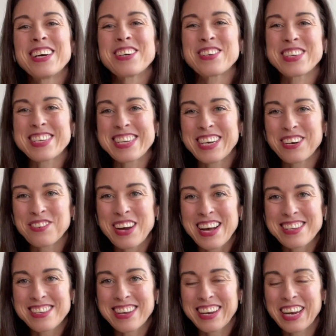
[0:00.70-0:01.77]
Christina
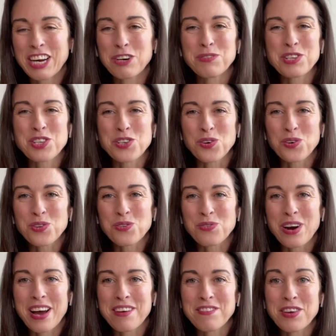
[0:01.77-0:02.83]
Raskin here with Soul
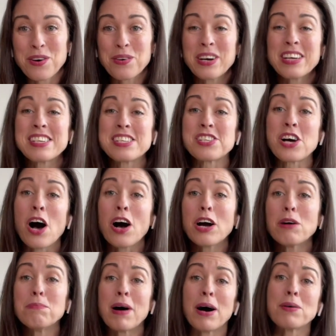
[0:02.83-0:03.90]
Thrive Yoga to talk
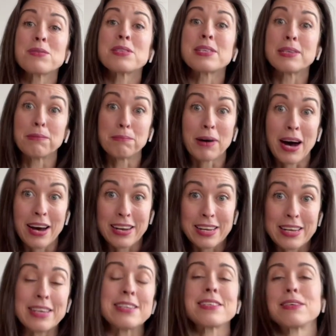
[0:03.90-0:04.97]
about
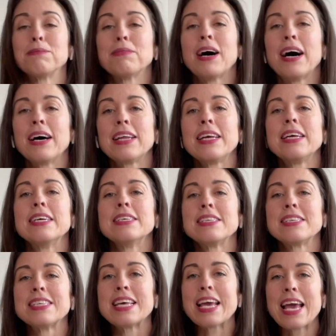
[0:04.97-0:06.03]
samadhi. Samadhi
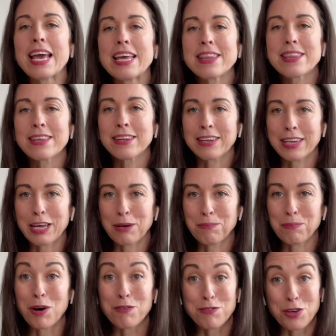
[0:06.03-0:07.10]
is the eighth limb
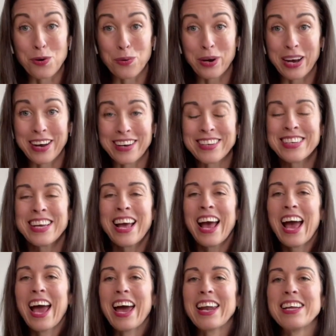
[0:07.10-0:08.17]
of yoga,
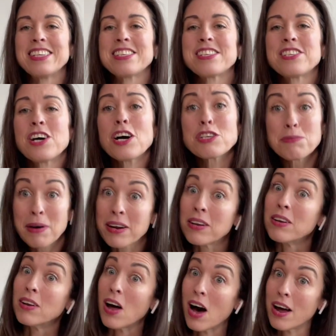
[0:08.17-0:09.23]
and it's talked about a
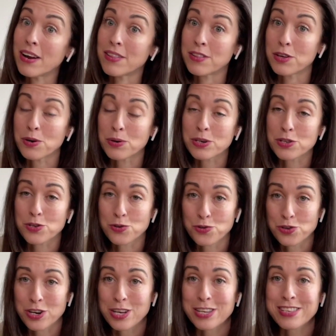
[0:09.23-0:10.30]
lot in the Yoga
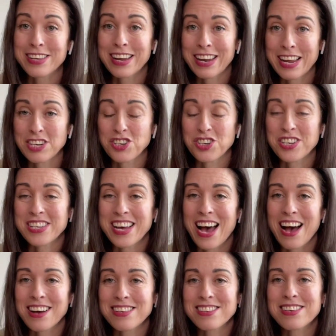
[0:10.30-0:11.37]
Sutras, an ancient
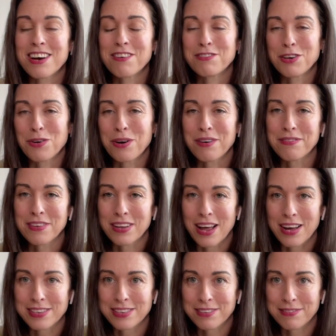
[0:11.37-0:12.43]
text of yoga
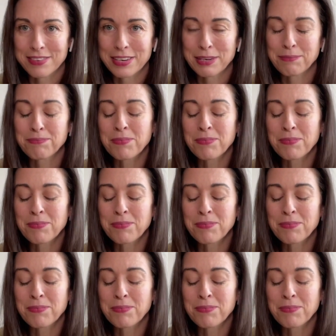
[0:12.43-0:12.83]
philosophy.